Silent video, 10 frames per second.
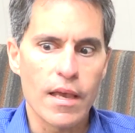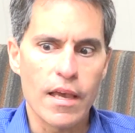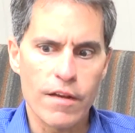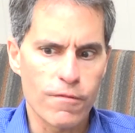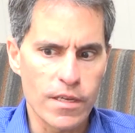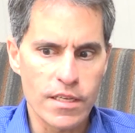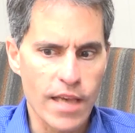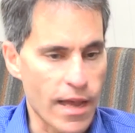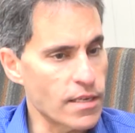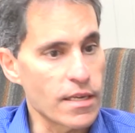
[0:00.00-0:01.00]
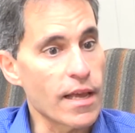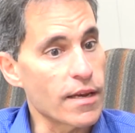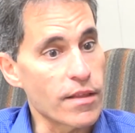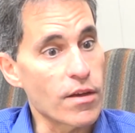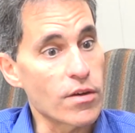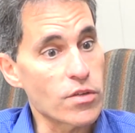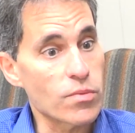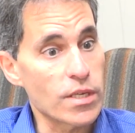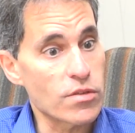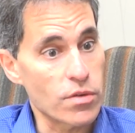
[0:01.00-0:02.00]
And if we detected any of those,
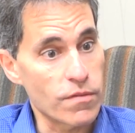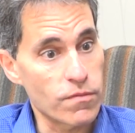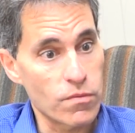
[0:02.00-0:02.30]
we sort of